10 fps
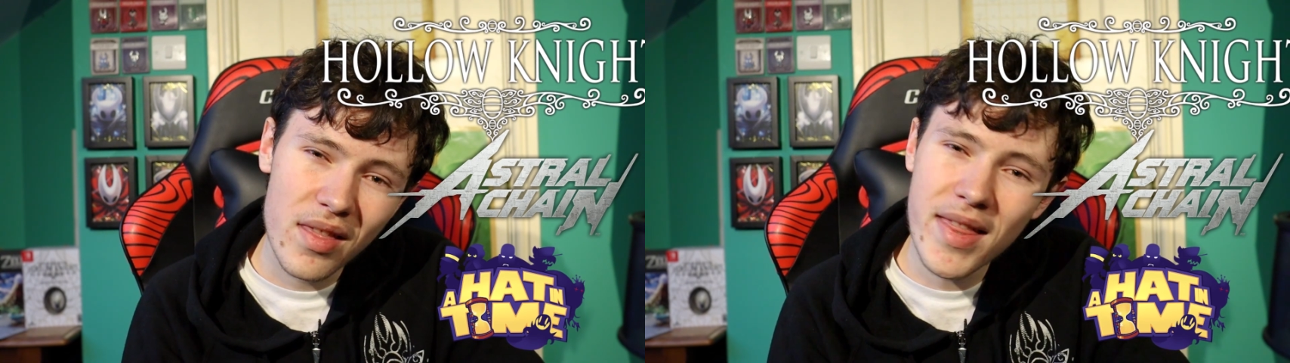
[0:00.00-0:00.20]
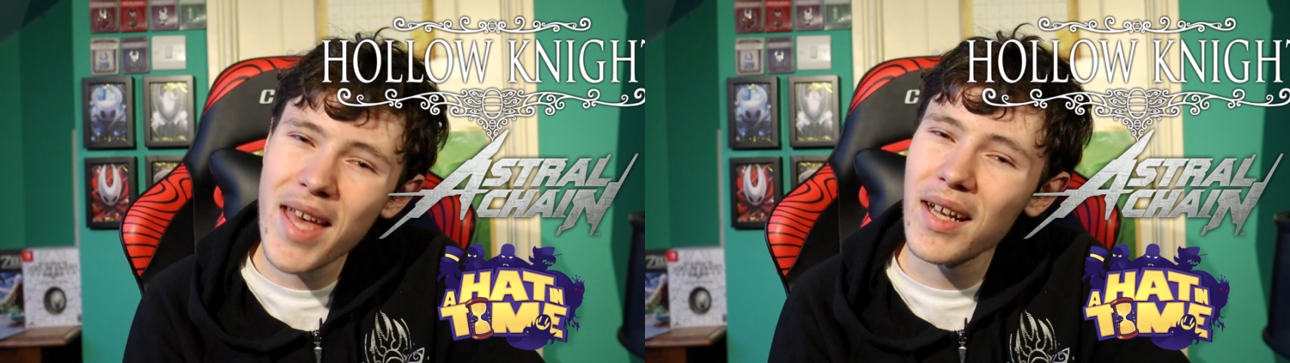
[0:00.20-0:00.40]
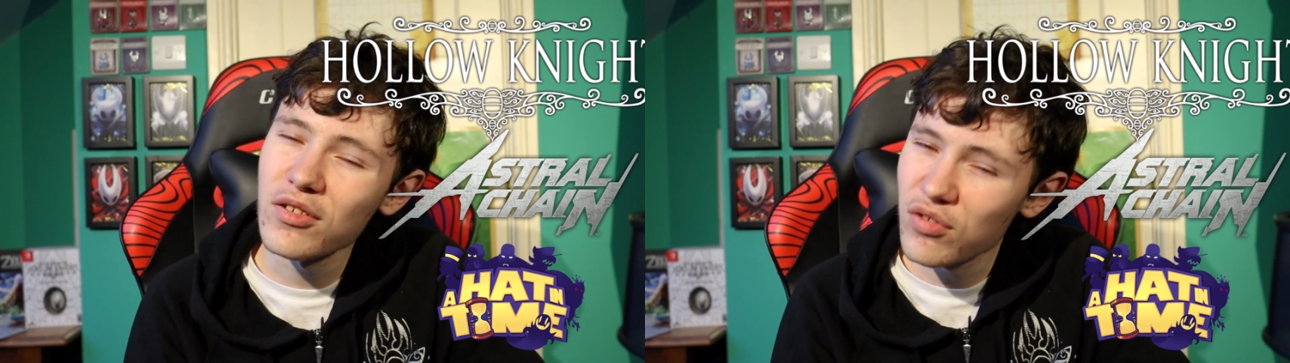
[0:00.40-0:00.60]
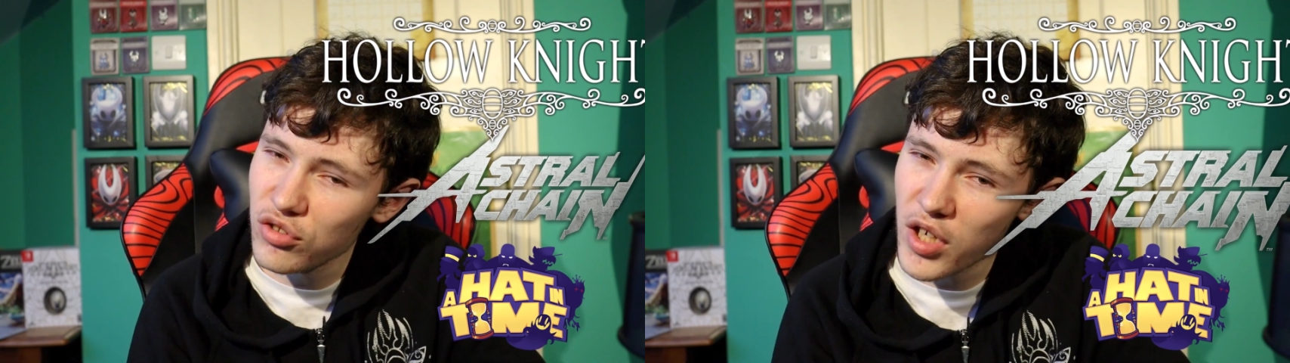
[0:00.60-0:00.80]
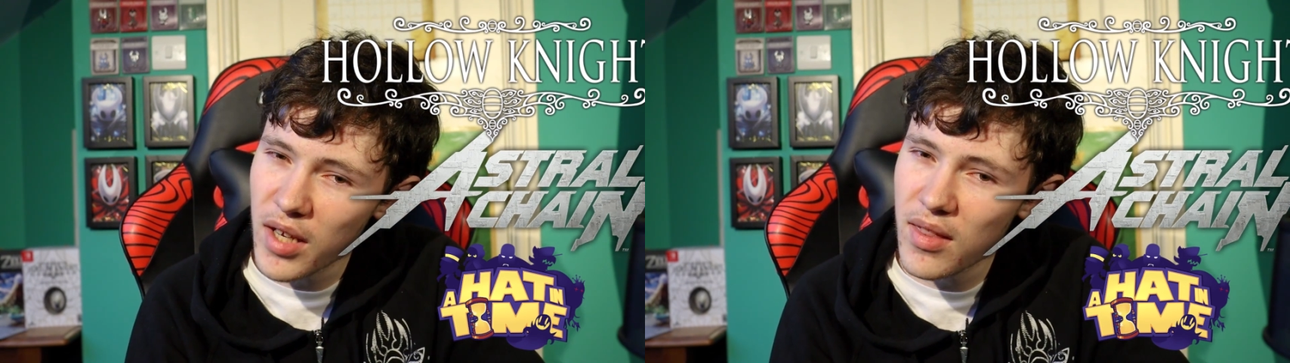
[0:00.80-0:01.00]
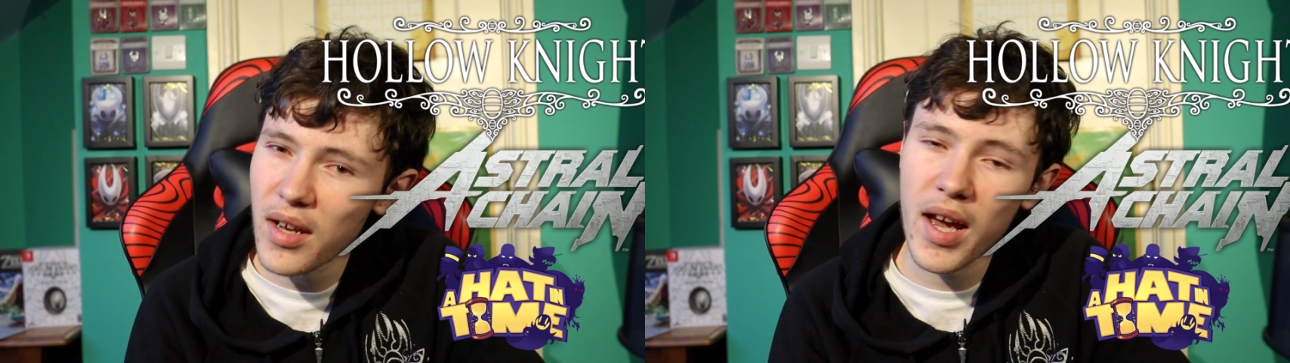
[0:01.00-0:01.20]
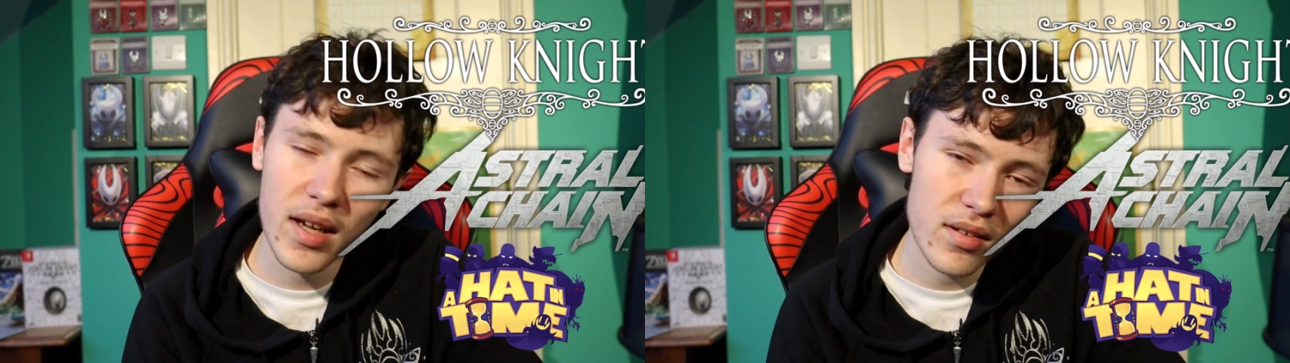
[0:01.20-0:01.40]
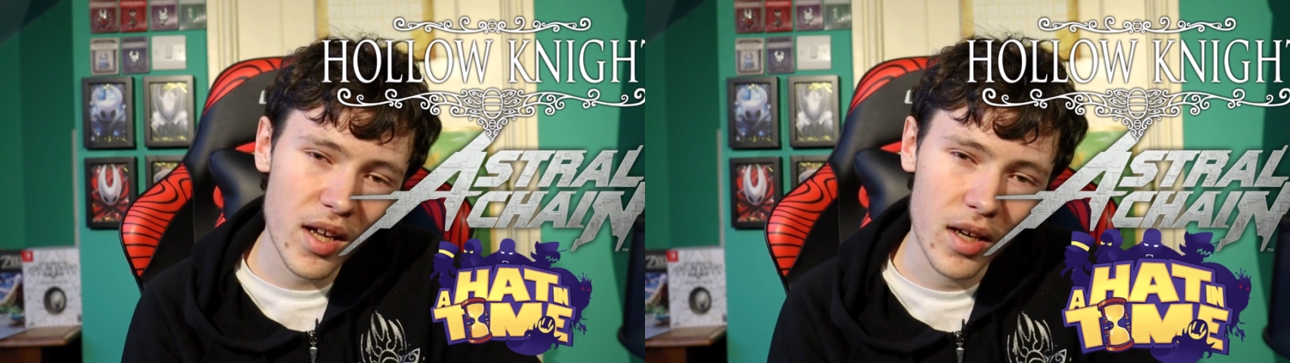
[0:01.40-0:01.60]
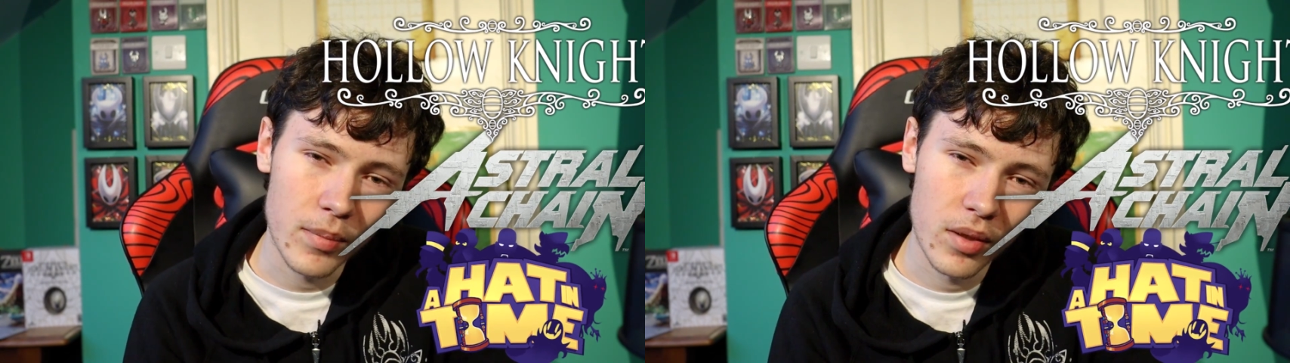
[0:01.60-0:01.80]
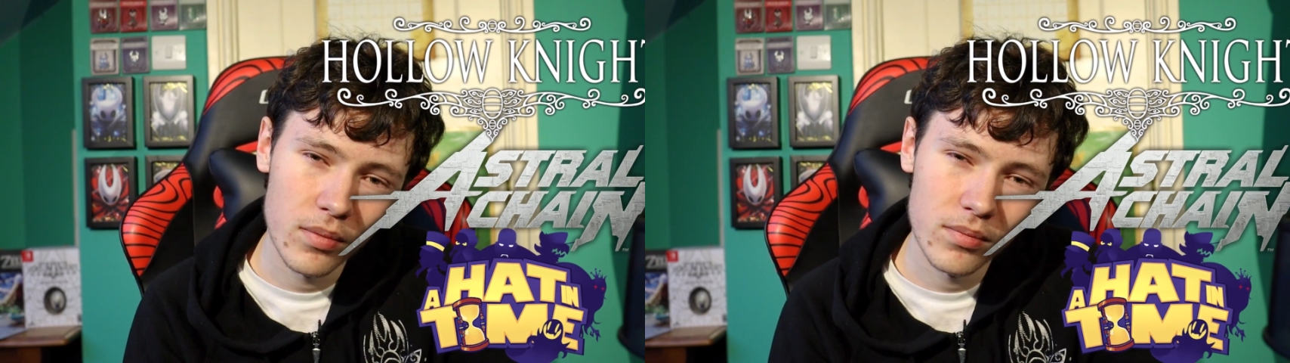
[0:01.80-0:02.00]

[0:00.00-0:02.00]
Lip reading: and then Astral Chain, then a Heightened Time.